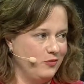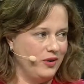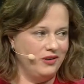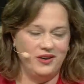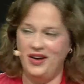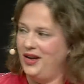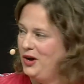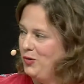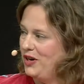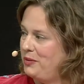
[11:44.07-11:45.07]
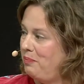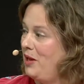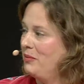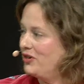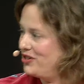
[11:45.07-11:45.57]
we're the
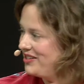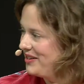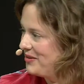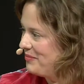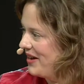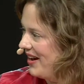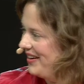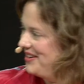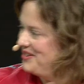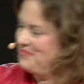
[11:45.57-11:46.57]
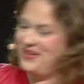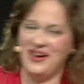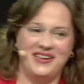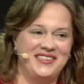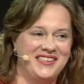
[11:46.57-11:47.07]
plumbers behind
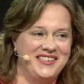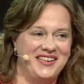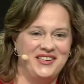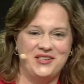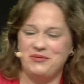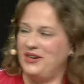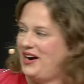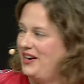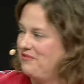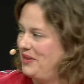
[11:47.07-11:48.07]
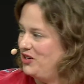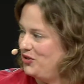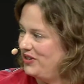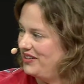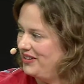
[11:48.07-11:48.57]
the scenes, and we kind of make
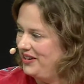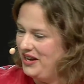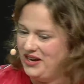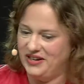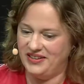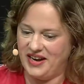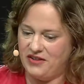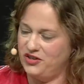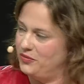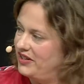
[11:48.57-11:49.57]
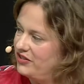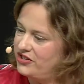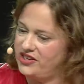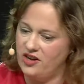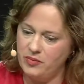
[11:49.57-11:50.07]
sure that they have something to
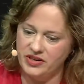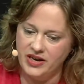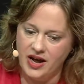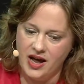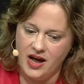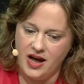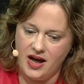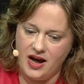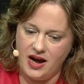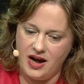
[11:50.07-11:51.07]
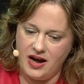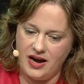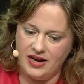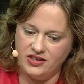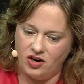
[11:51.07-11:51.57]
sell. But
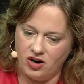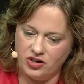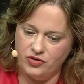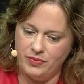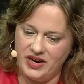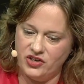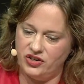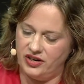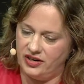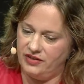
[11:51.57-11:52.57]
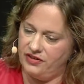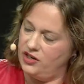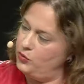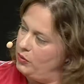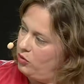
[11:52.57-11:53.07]
it's hard to imagine, and even
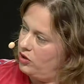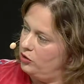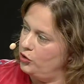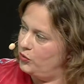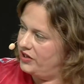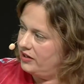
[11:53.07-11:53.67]
as we work a lot with